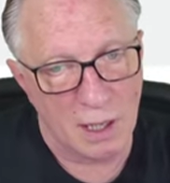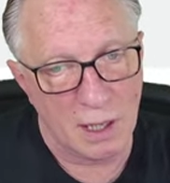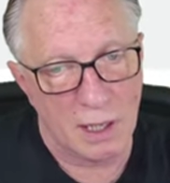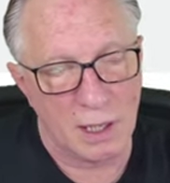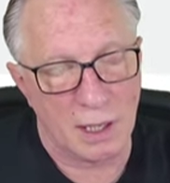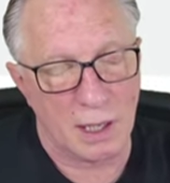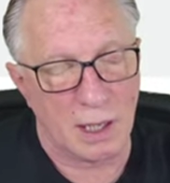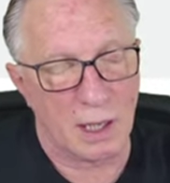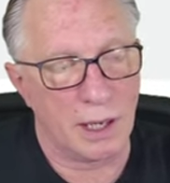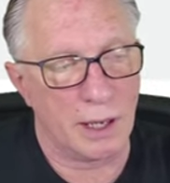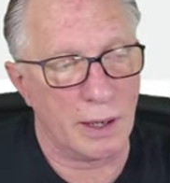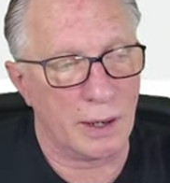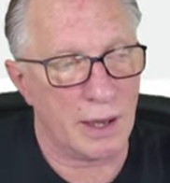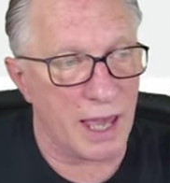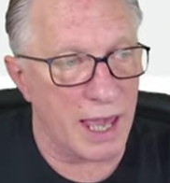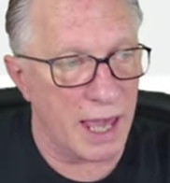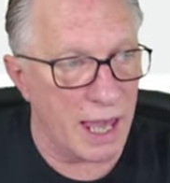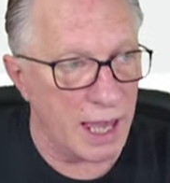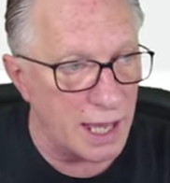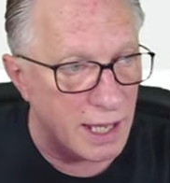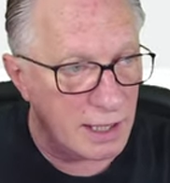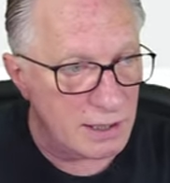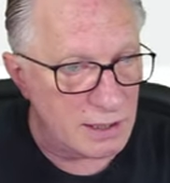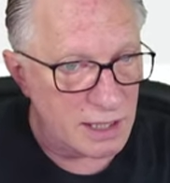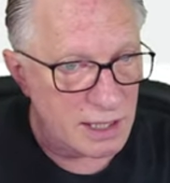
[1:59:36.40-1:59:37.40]

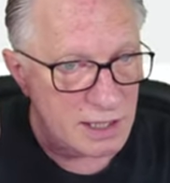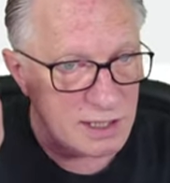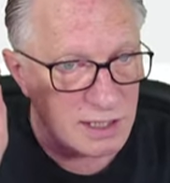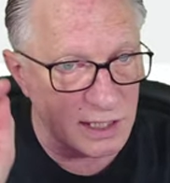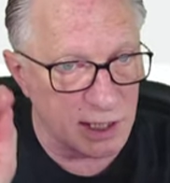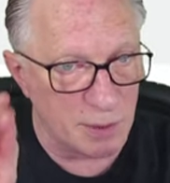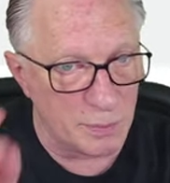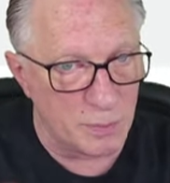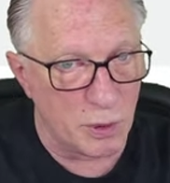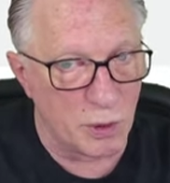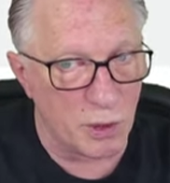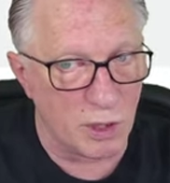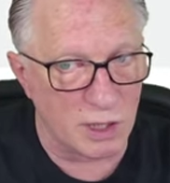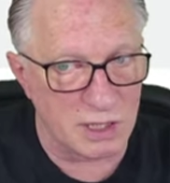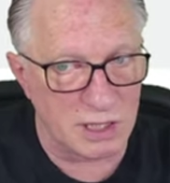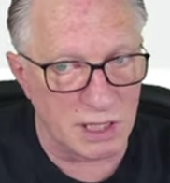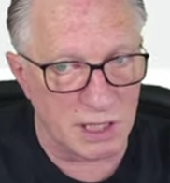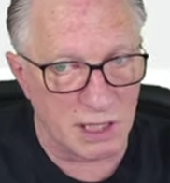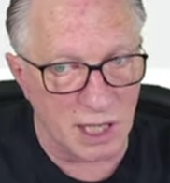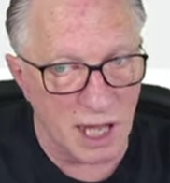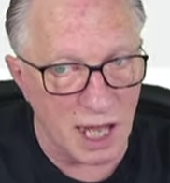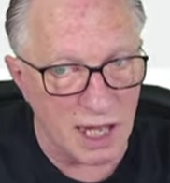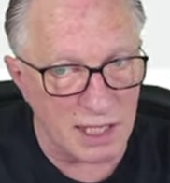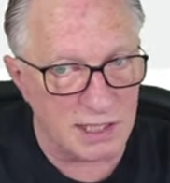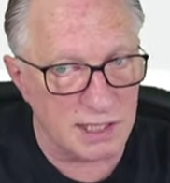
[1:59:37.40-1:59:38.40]
and it supports
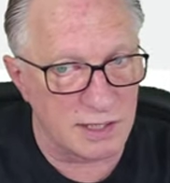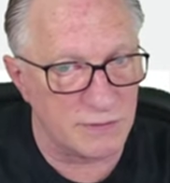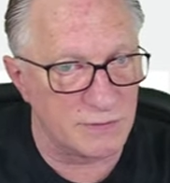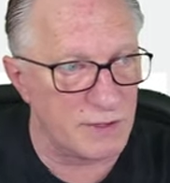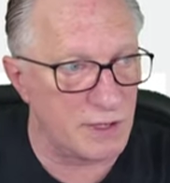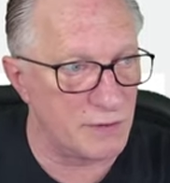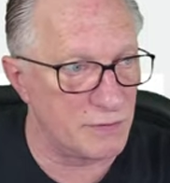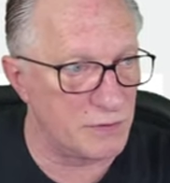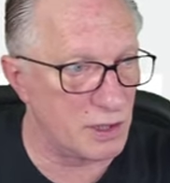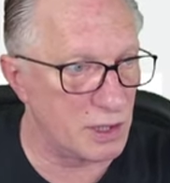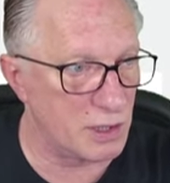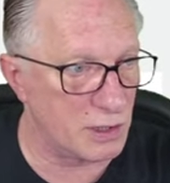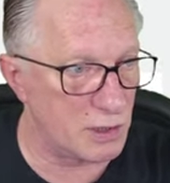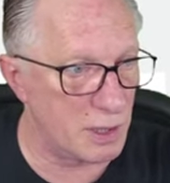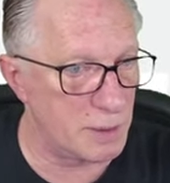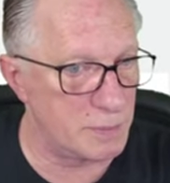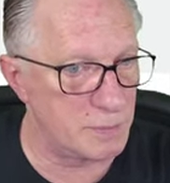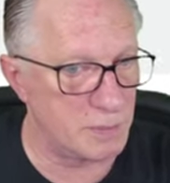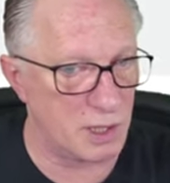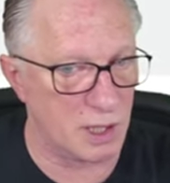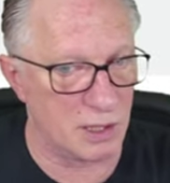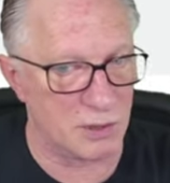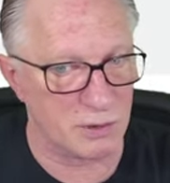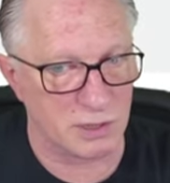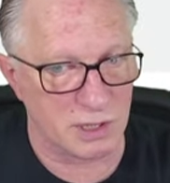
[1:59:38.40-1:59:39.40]
lots of different
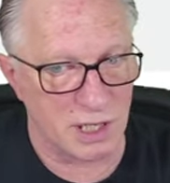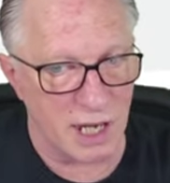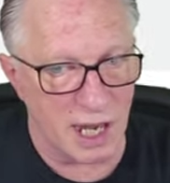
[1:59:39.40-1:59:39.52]
cryptos.